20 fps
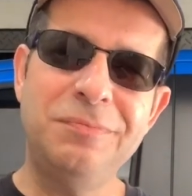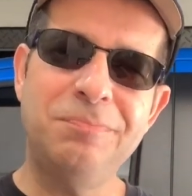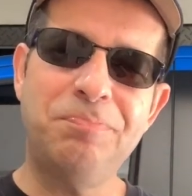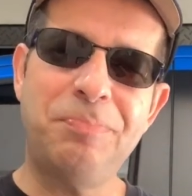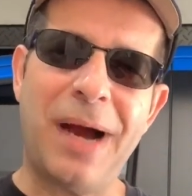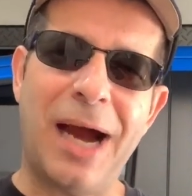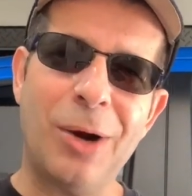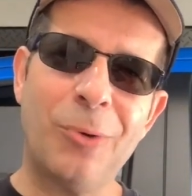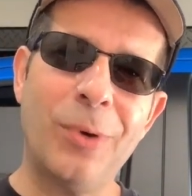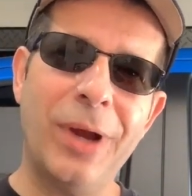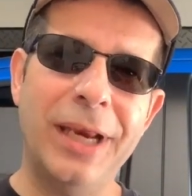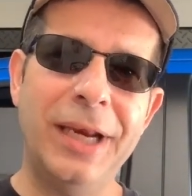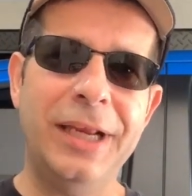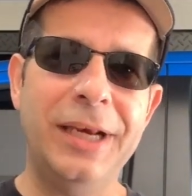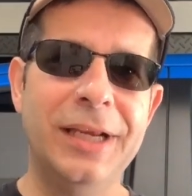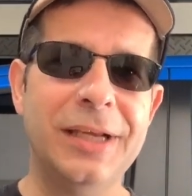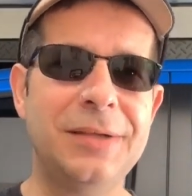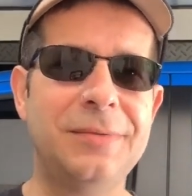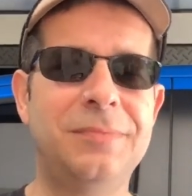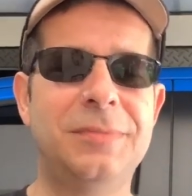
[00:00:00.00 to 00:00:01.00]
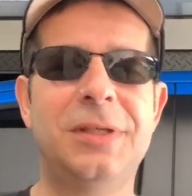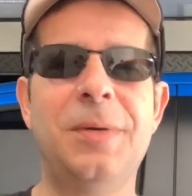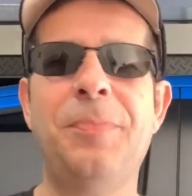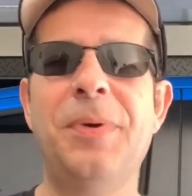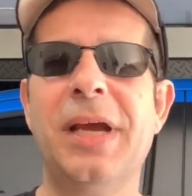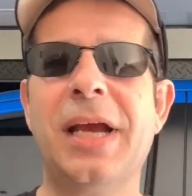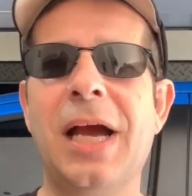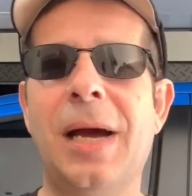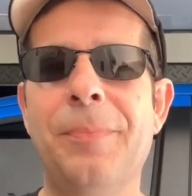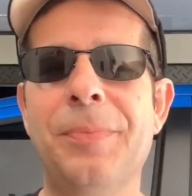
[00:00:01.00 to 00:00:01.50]
about ready to
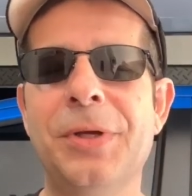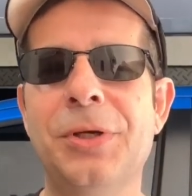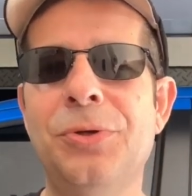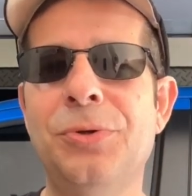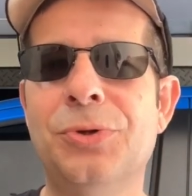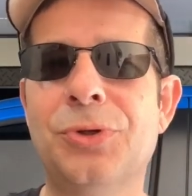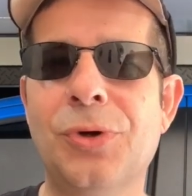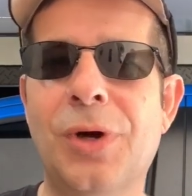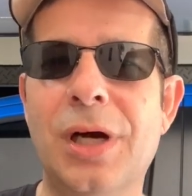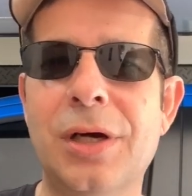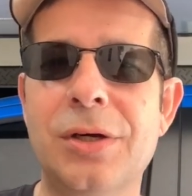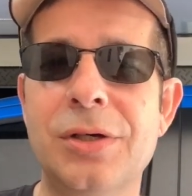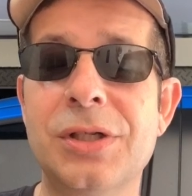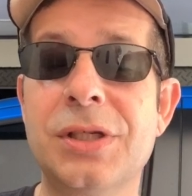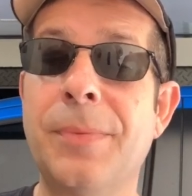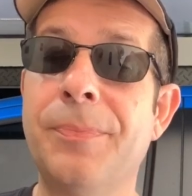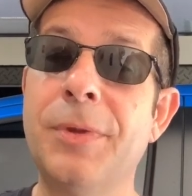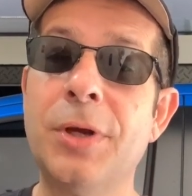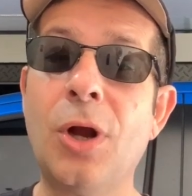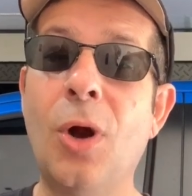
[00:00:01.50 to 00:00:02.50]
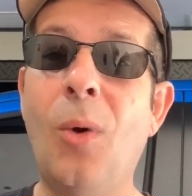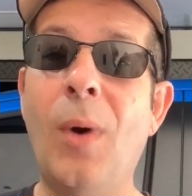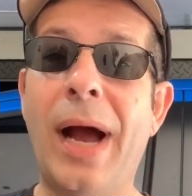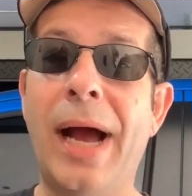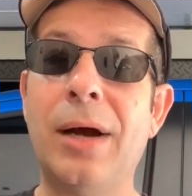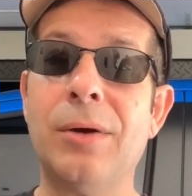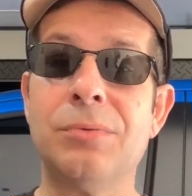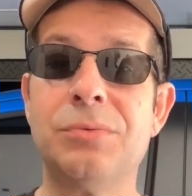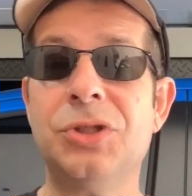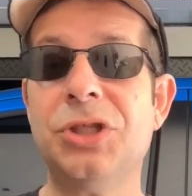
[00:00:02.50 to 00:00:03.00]
pick up a new truck or something, go
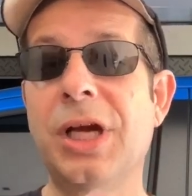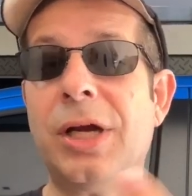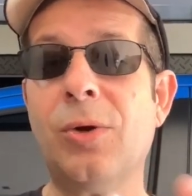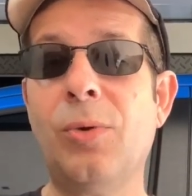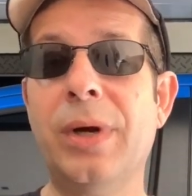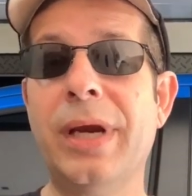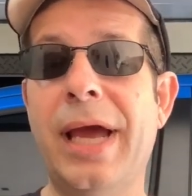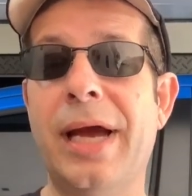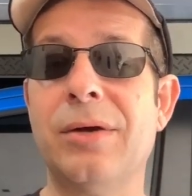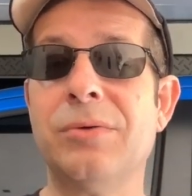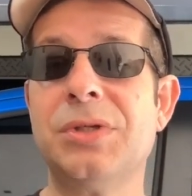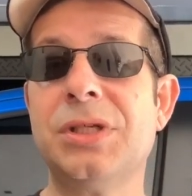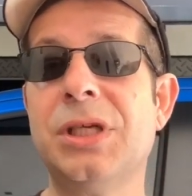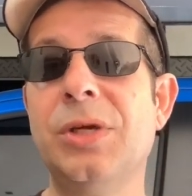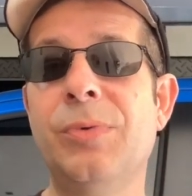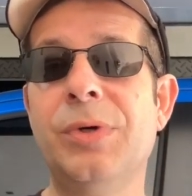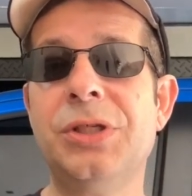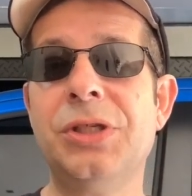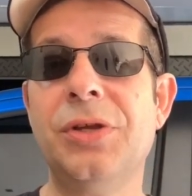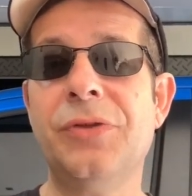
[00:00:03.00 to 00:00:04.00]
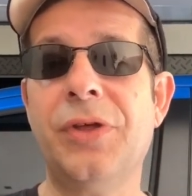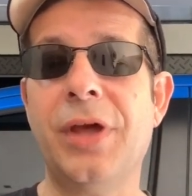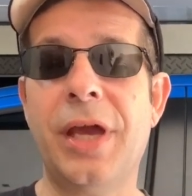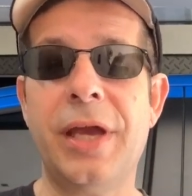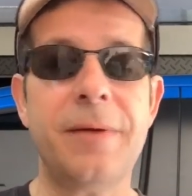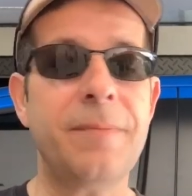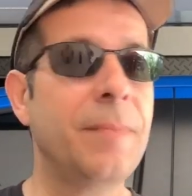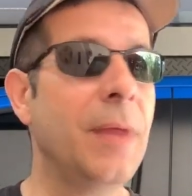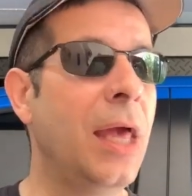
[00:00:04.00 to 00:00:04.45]
out, check one out, see what you think.